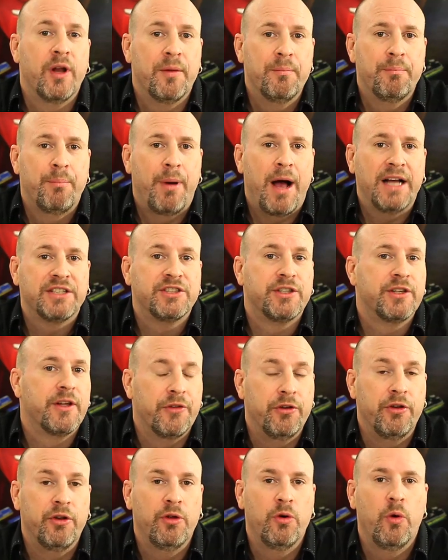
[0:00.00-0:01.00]
you an unboxing of
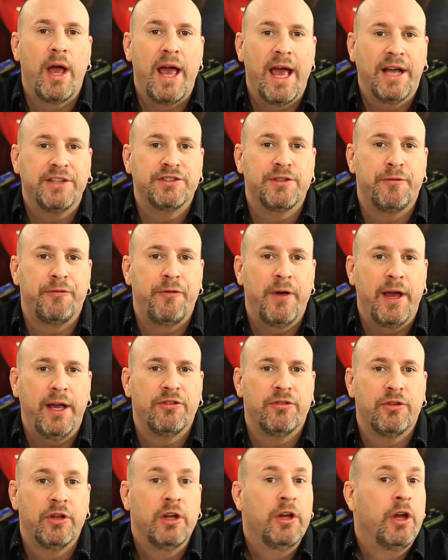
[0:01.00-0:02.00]
the new X F
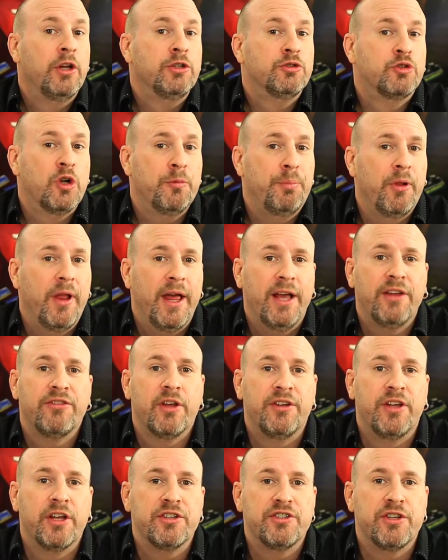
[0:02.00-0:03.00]
X triple X
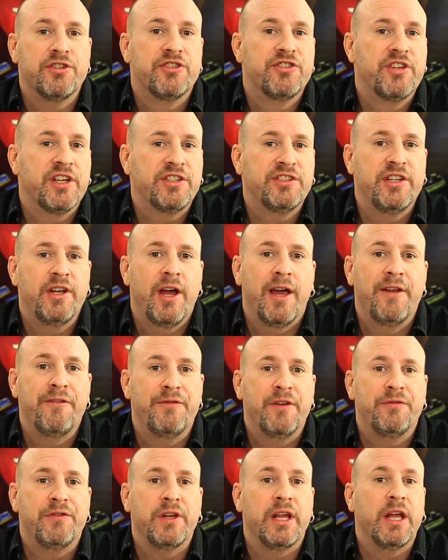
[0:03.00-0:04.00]
edition sixty-nine
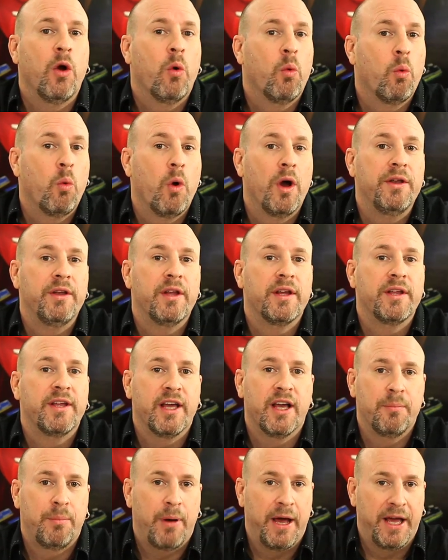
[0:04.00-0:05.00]
fifty one
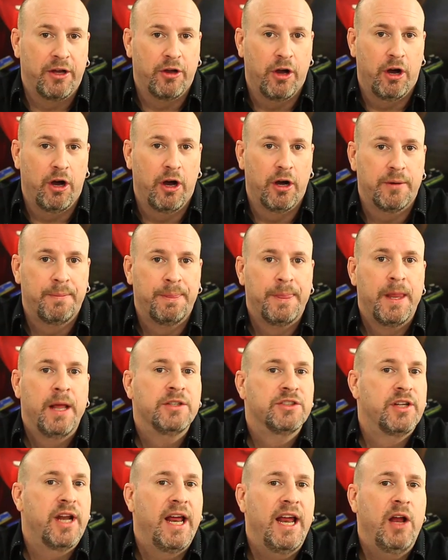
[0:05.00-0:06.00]
gigabyte card.
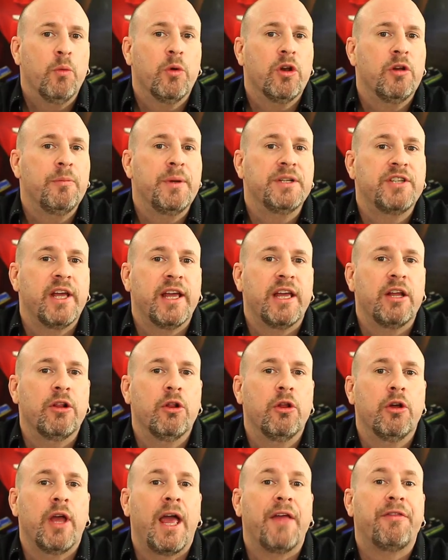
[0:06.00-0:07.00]
Today, we're gonna be taking a
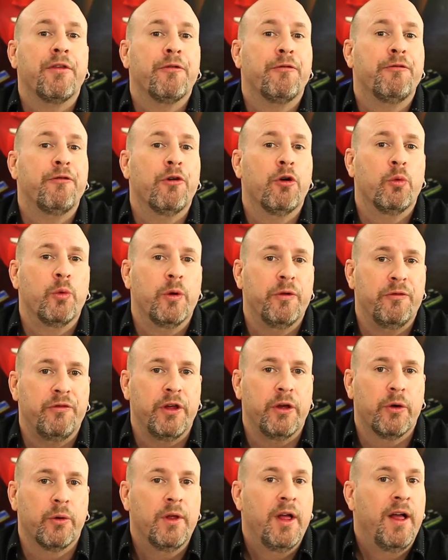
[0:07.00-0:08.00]
look at the full
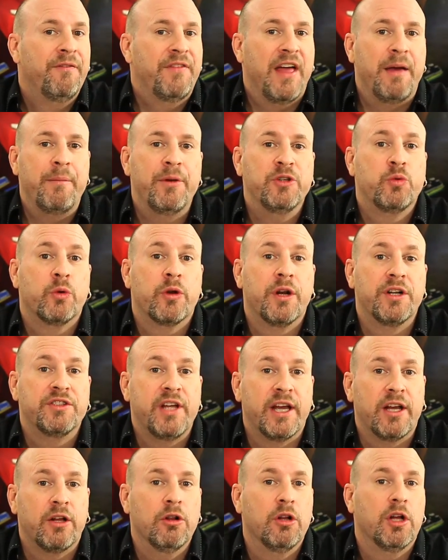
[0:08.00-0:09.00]
review. That means we're gonna
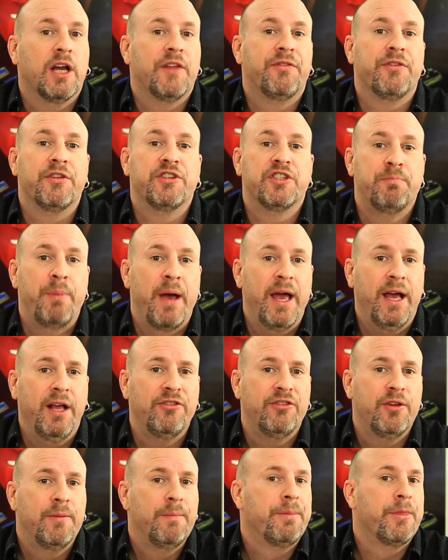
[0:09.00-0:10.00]
take a look at the
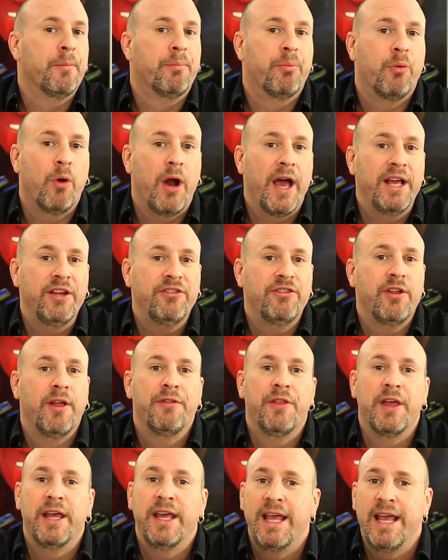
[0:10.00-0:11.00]
specs, the price,
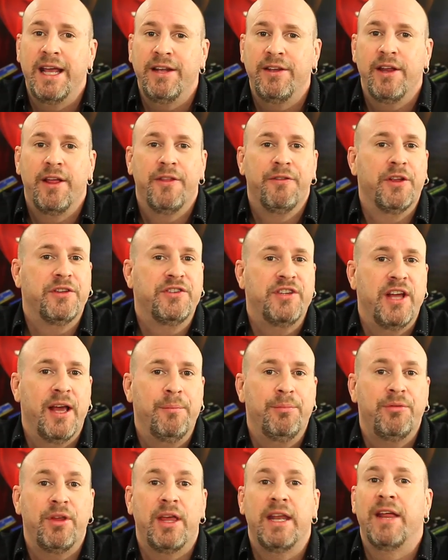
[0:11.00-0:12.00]
the heat, the
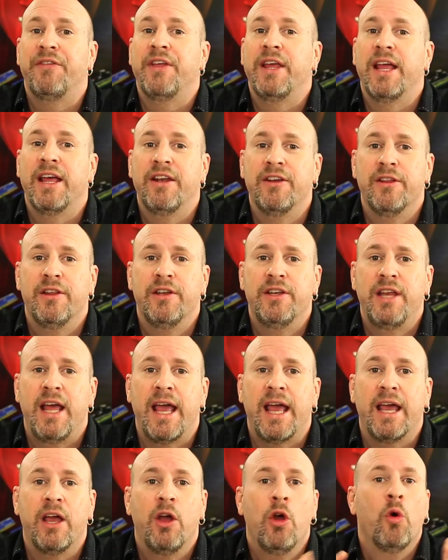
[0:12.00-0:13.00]
temps, and at the end of the
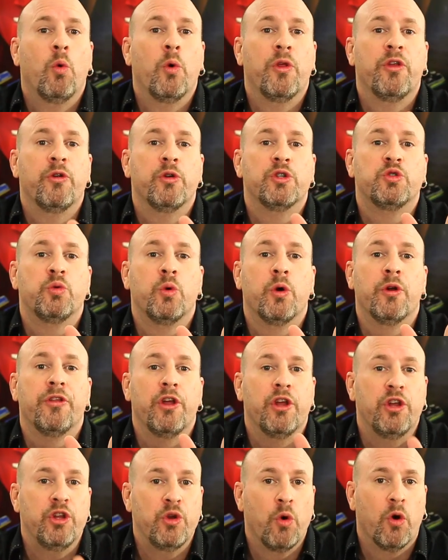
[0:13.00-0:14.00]
day, whether it's worth
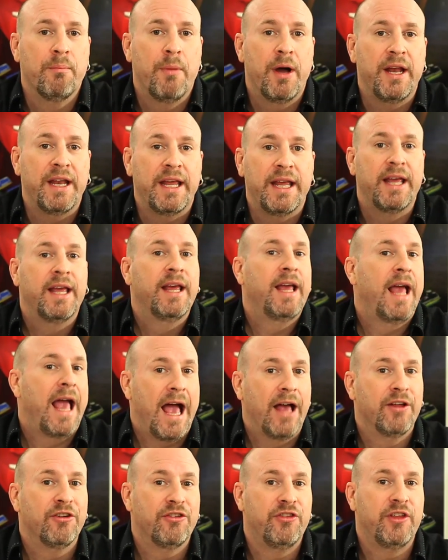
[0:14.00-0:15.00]
your money
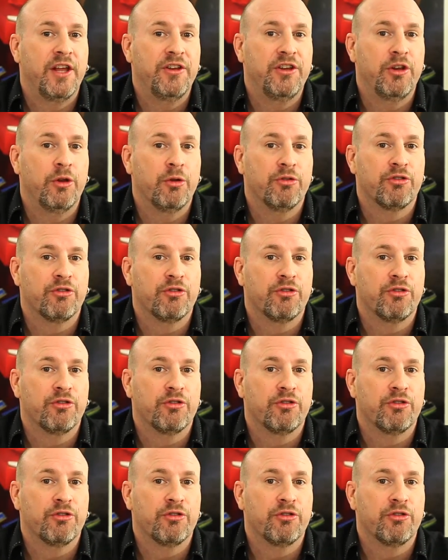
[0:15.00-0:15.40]
as the end